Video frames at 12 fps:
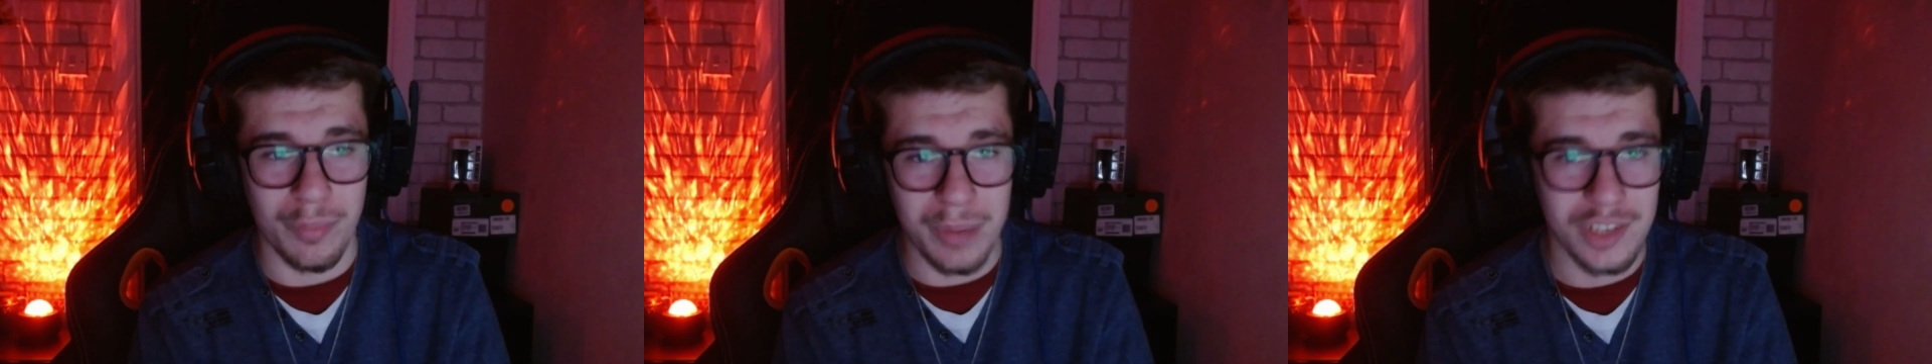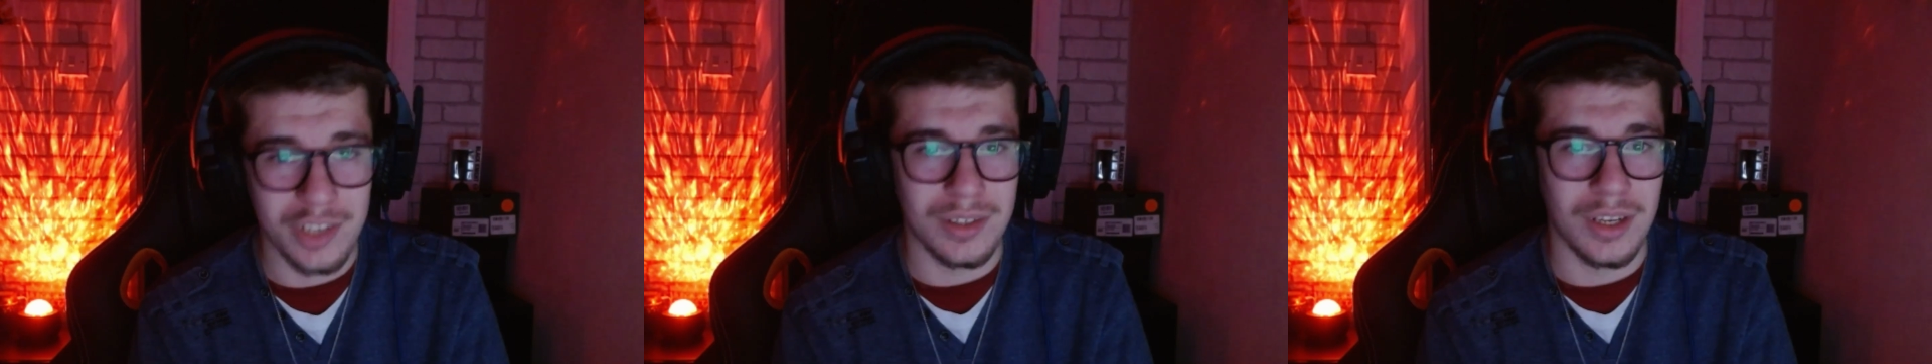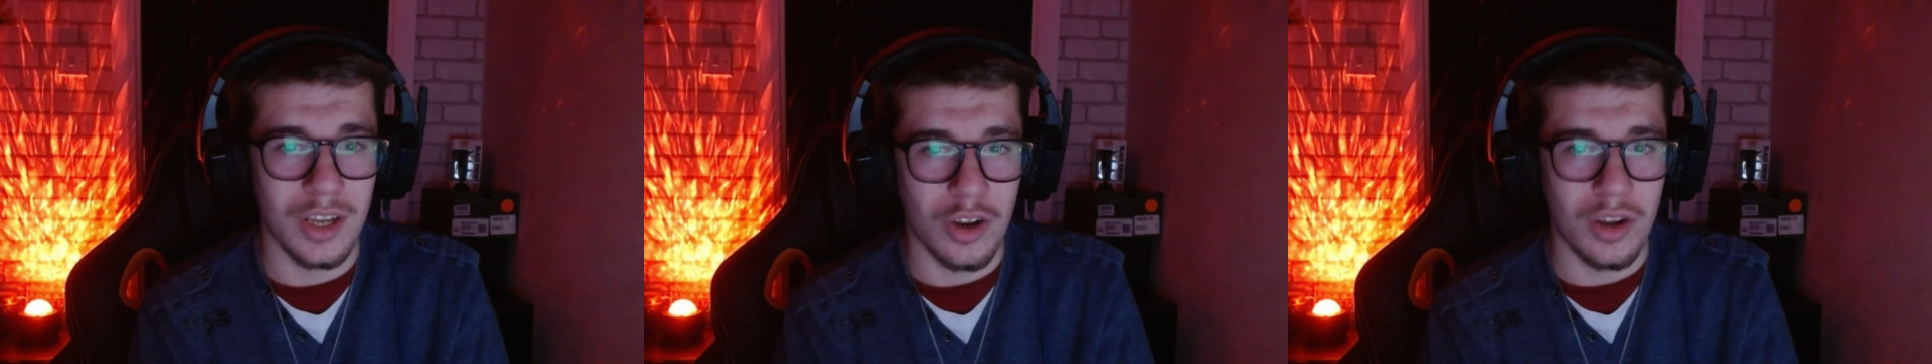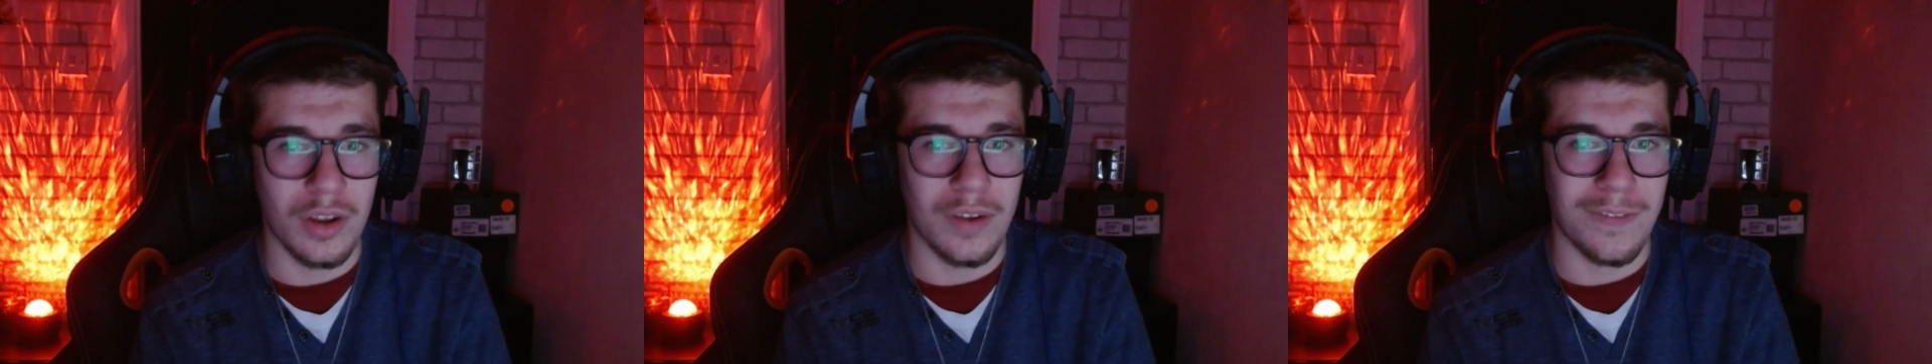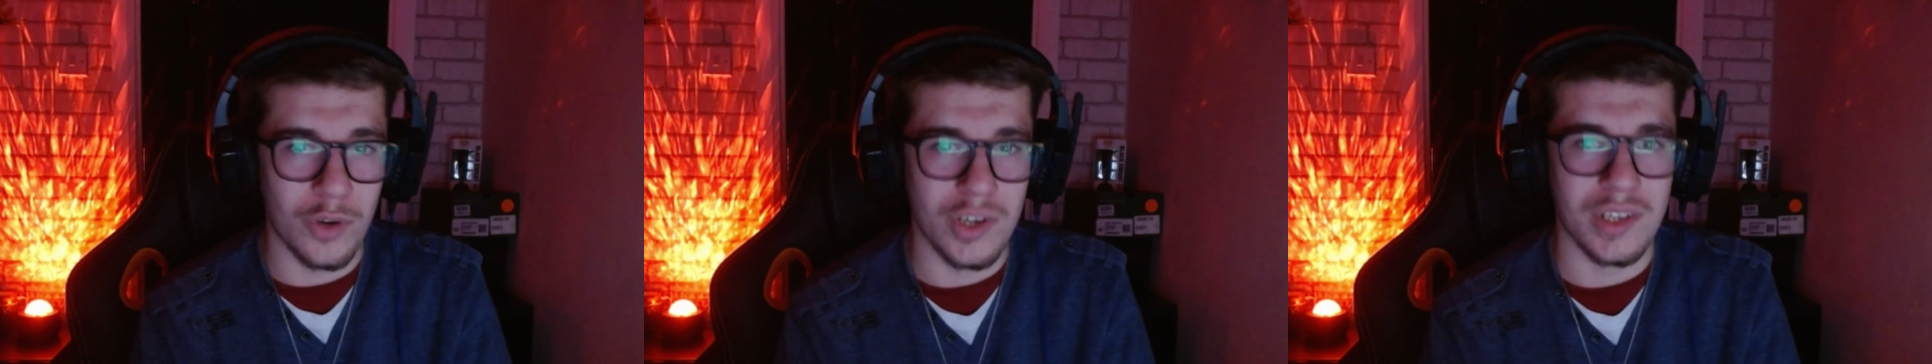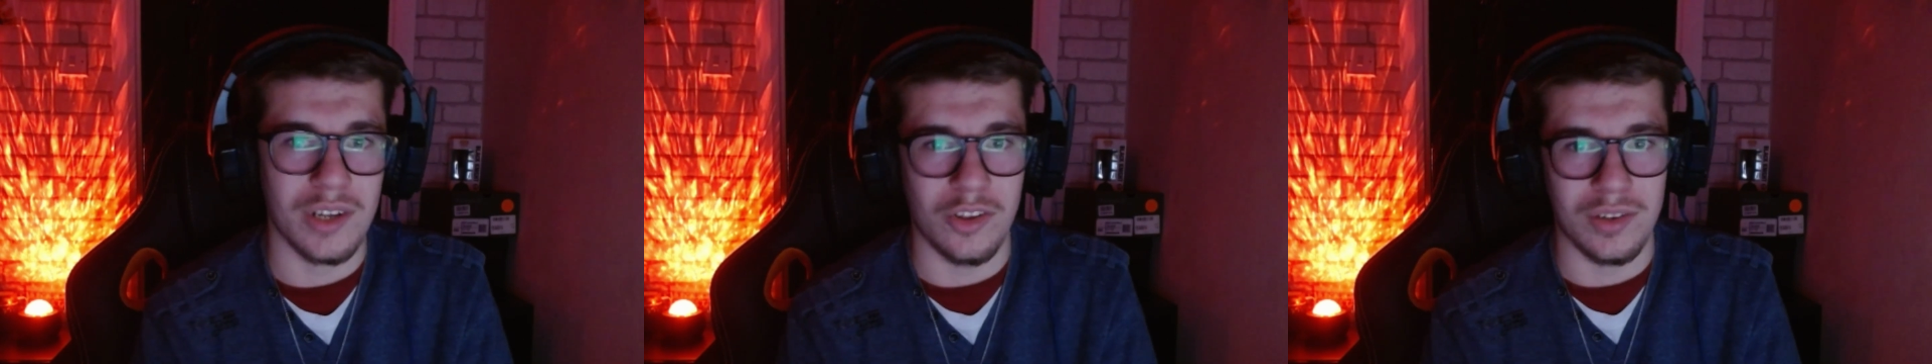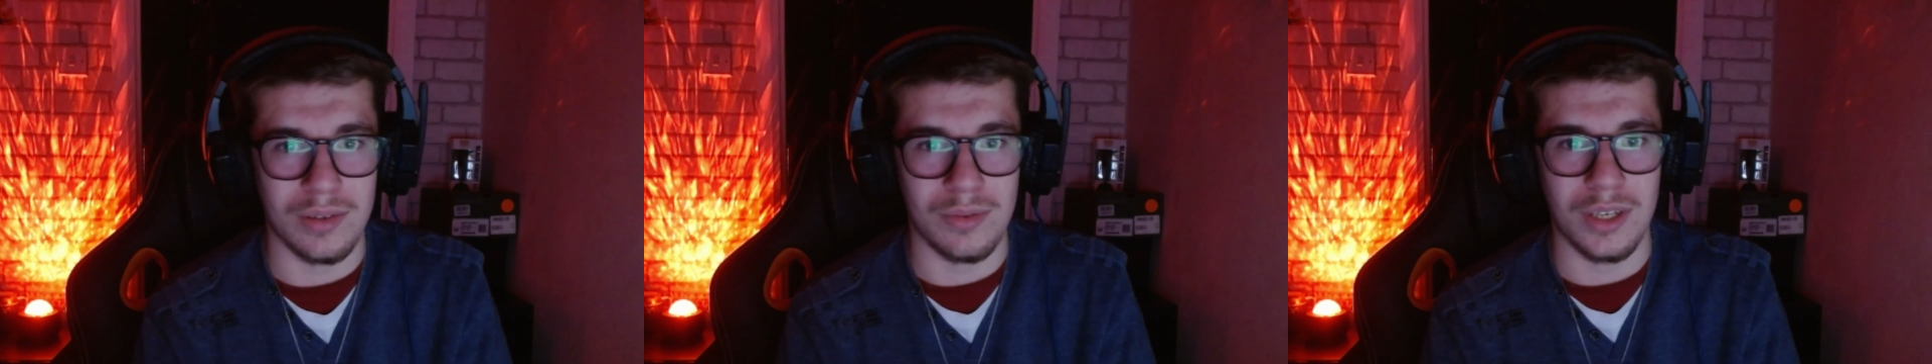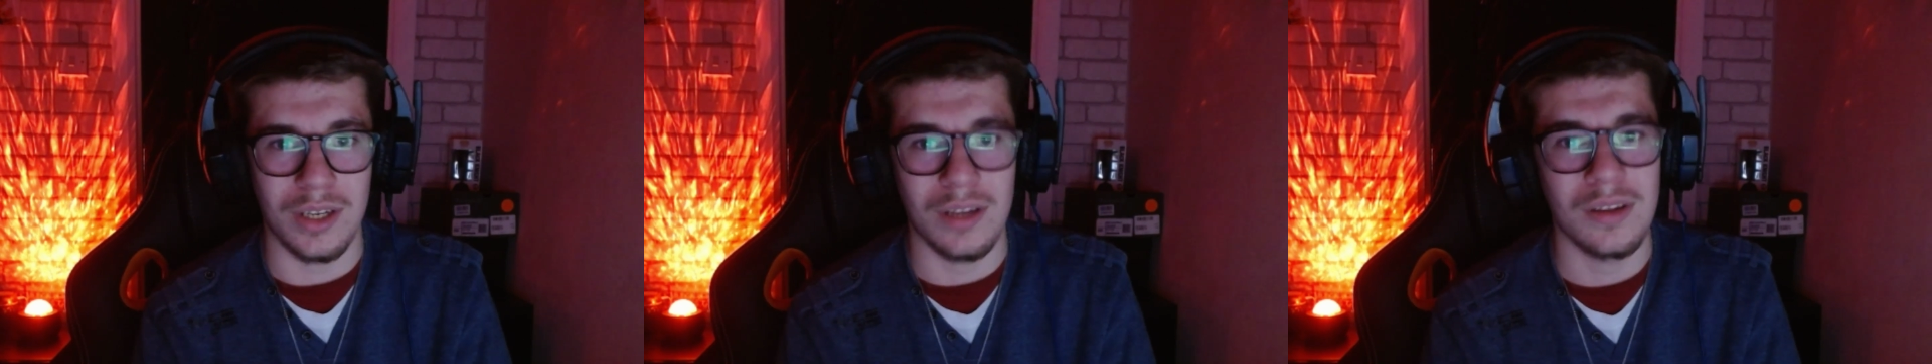best freestylers out
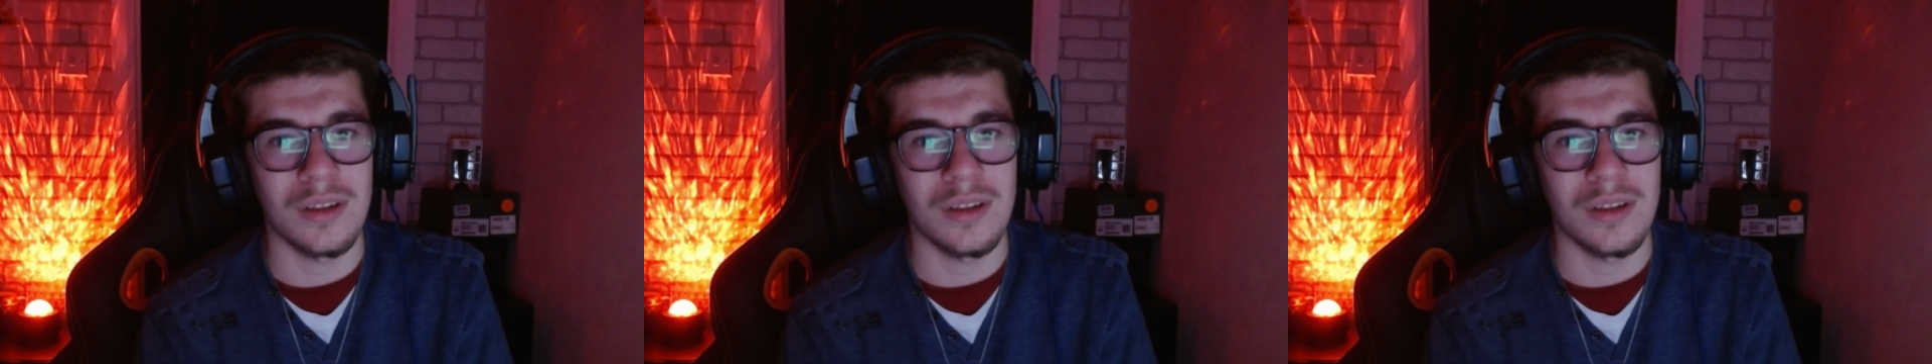there.